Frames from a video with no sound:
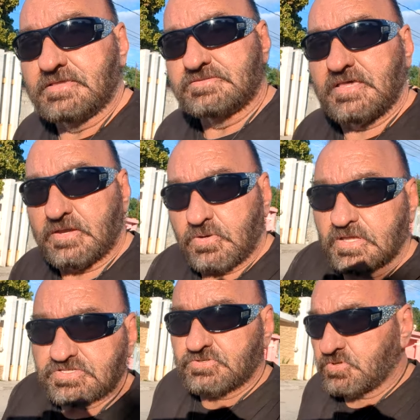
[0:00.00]
See, I
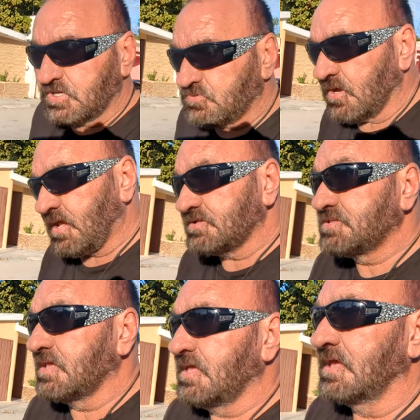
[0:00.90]
crossed the train
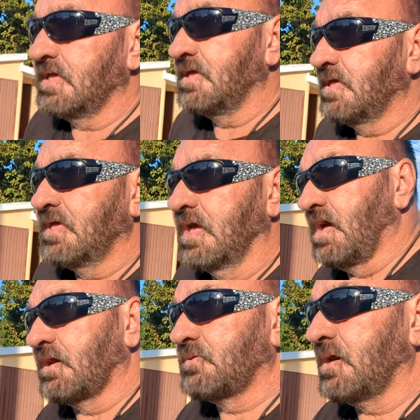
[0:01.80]
tracks,
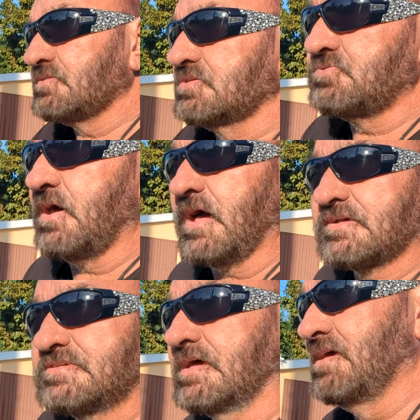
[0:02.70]
crossed the
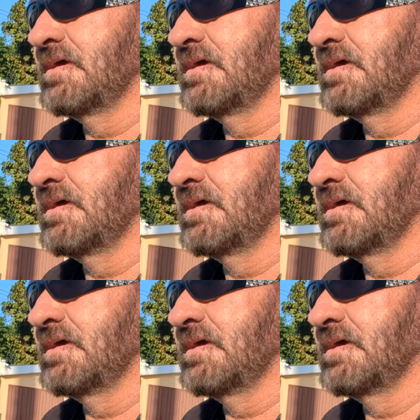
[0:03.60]
tracks,